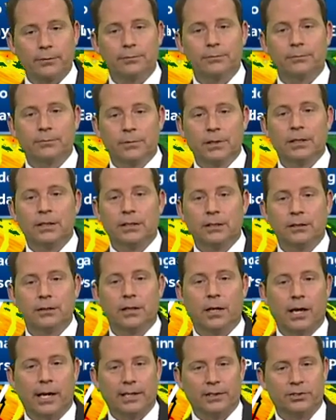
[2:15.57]
have the
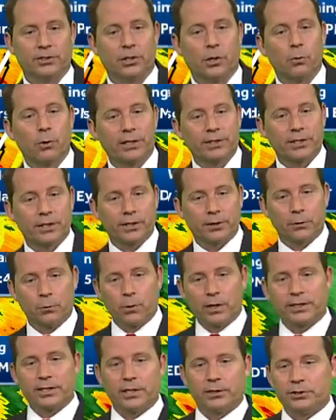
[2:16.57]
All right, so what, they're,
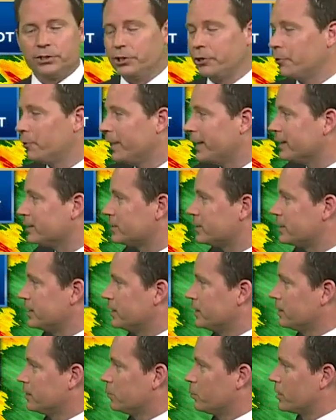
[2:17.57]
what they'll do is
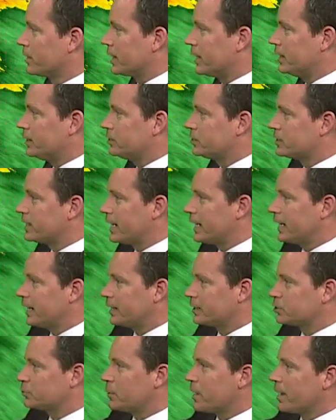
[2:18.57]
when they say
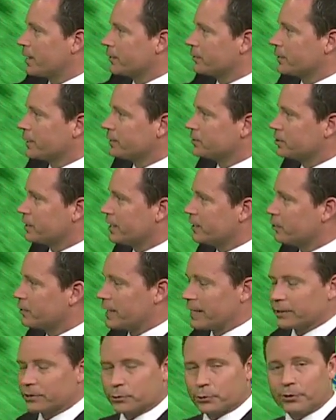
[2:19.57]
expire, they say,
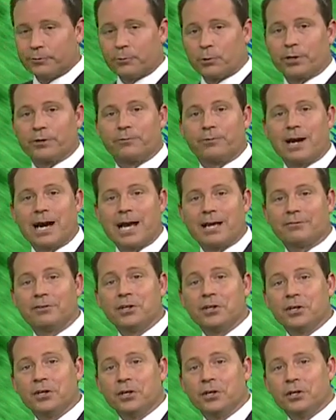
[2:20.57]
okay, at three forty-five,
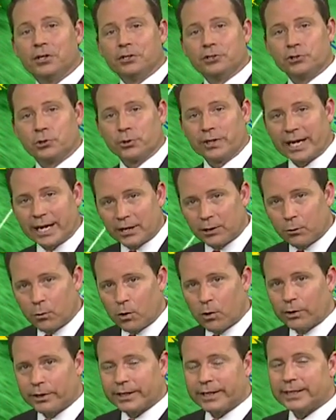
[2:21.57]
tornado
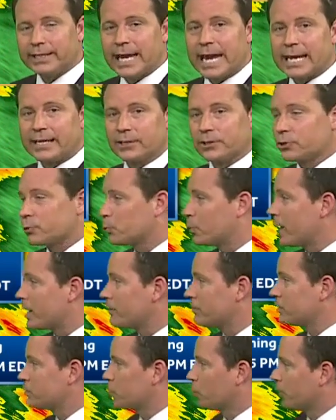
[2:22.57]
warning and the threat
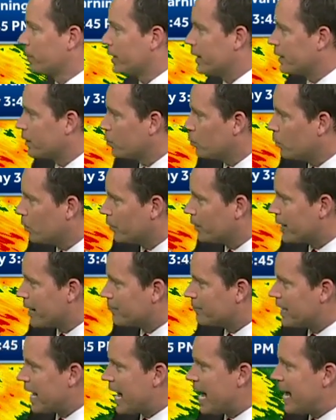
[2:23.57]
of a tornado will
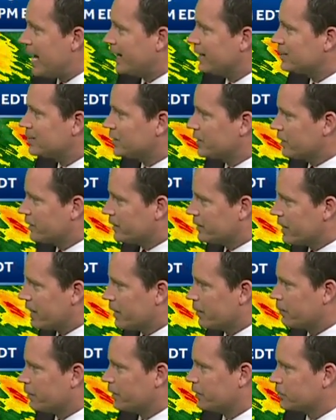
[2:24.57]
have exited the
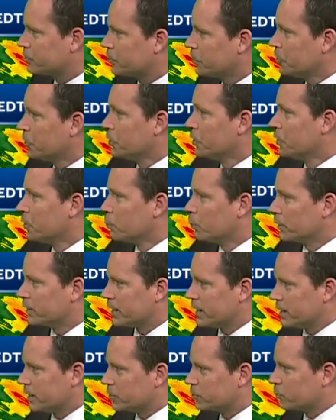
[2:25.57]
areas
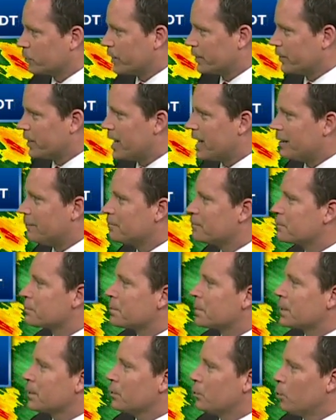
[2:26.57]
within this red line.
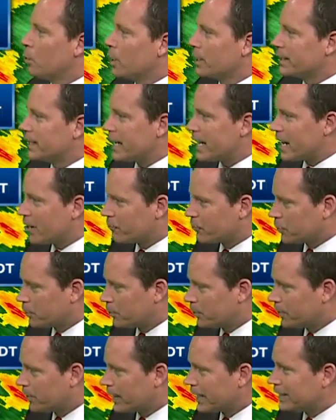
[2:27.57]
What they have
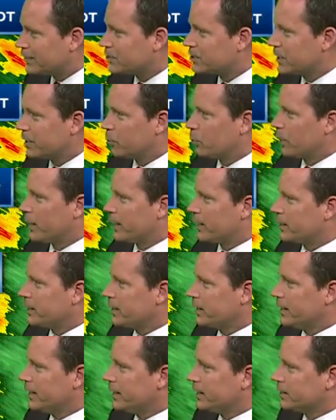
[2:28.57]
replaced it
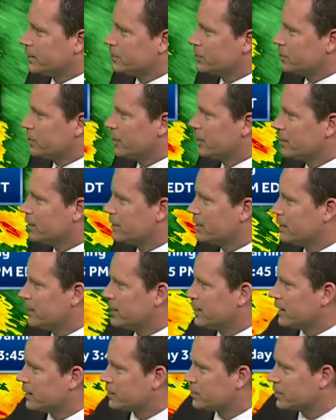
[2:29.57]
with is
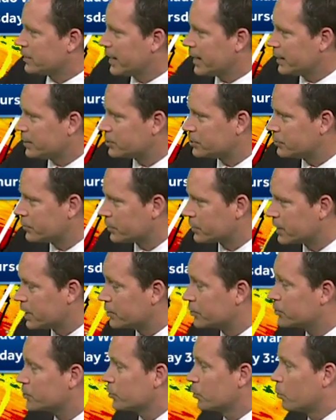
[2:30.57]
this. A severe
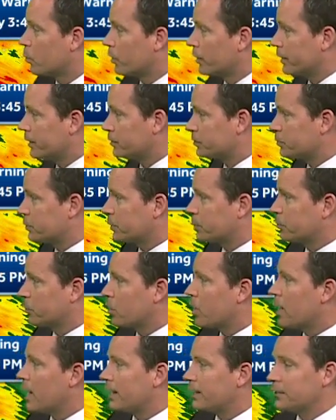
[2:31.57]
thunderstorm warning is pretty
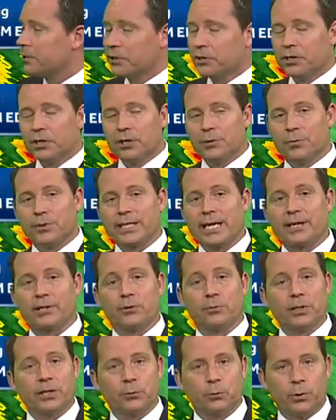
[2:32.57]
broad, but that
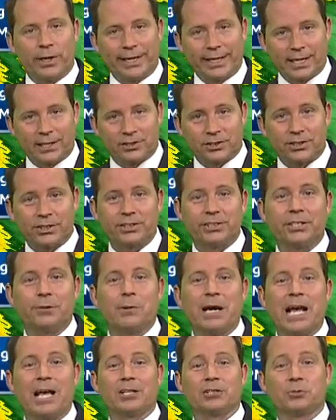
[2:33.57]
could mean wind gusts sixty
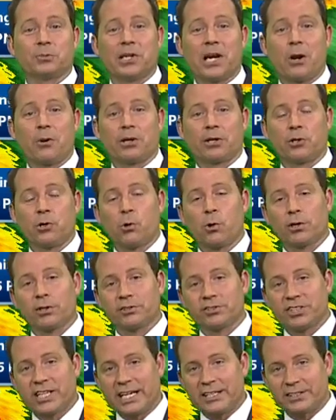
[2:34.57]
miles per hour,
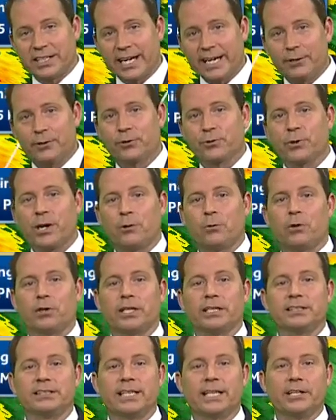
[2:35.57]
quarter-size hail threat will
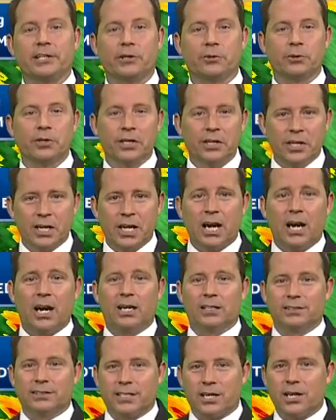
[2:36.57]
continue
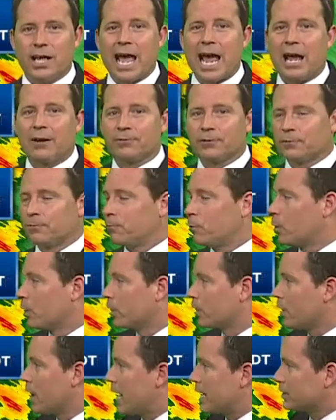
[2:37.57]
until after four
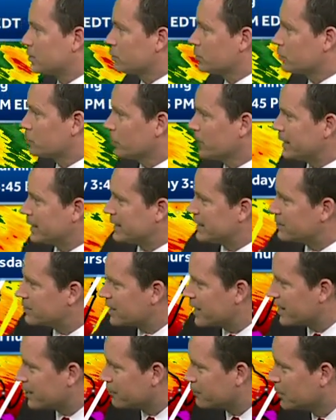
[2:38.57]
o'clock. So it's really this
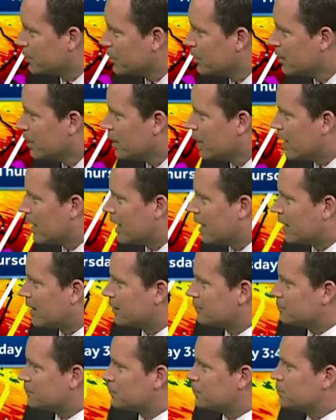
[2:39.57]
kind of
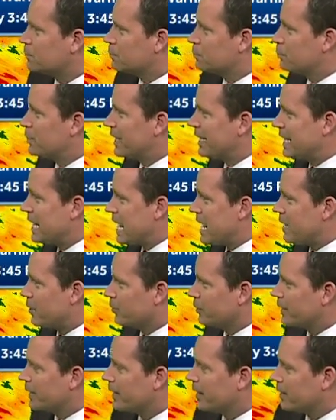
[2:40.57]
uh, big
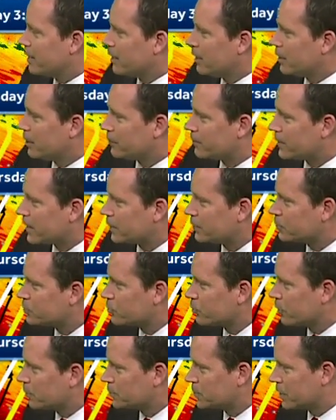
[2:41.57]
area of
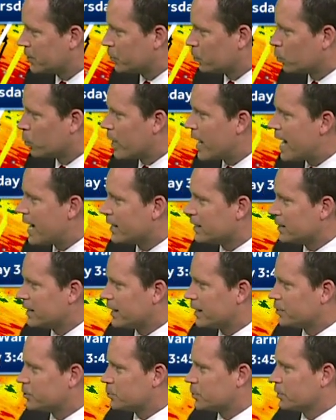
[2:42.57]
thunderstorms in the red
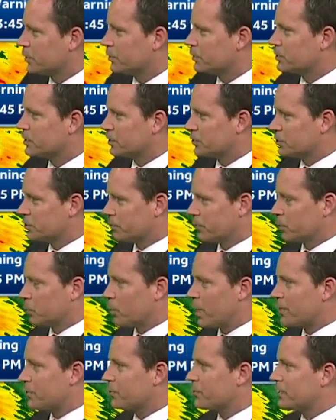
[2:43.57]
that has produced the severe
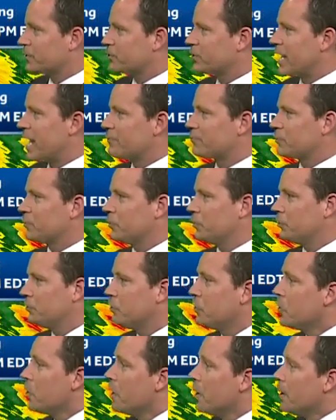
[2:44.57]
weather this afternoon.